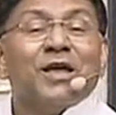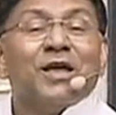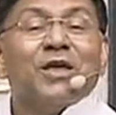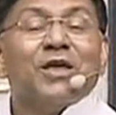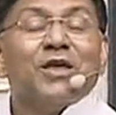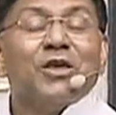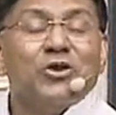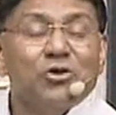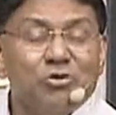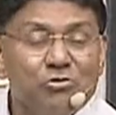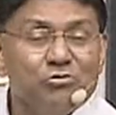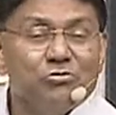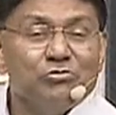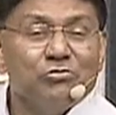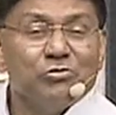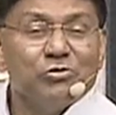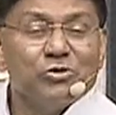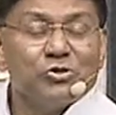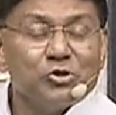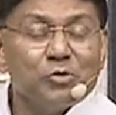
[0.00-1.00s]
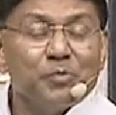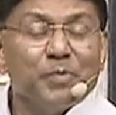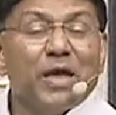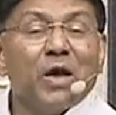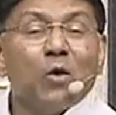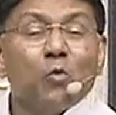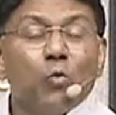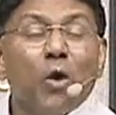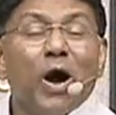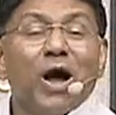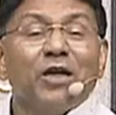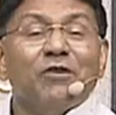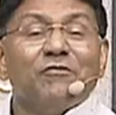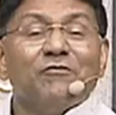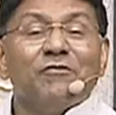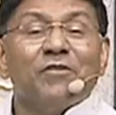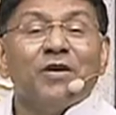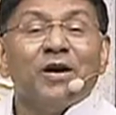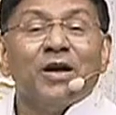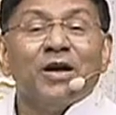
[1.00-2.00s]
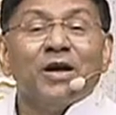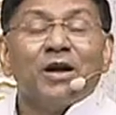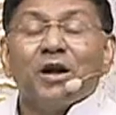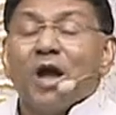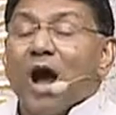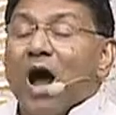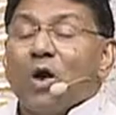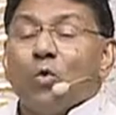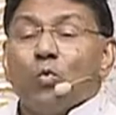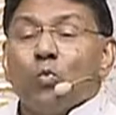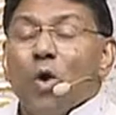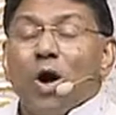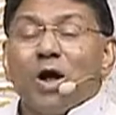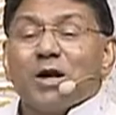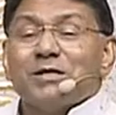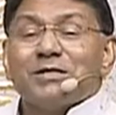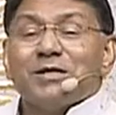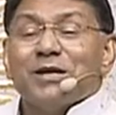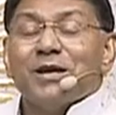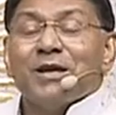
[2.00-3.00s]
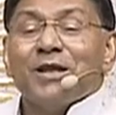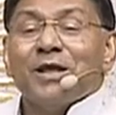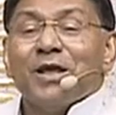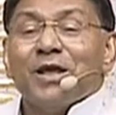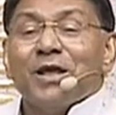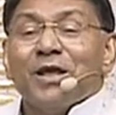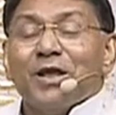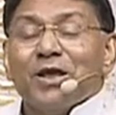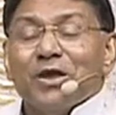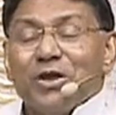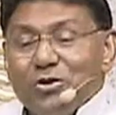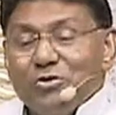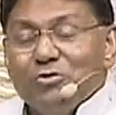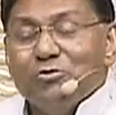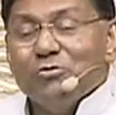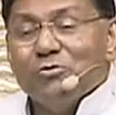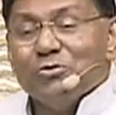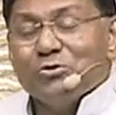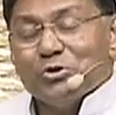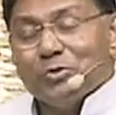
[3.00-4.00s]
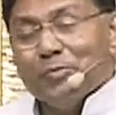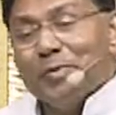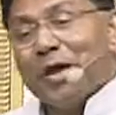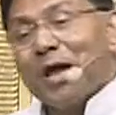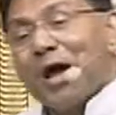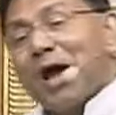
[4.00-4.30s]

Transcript: you to be a wife. God wanted you to be a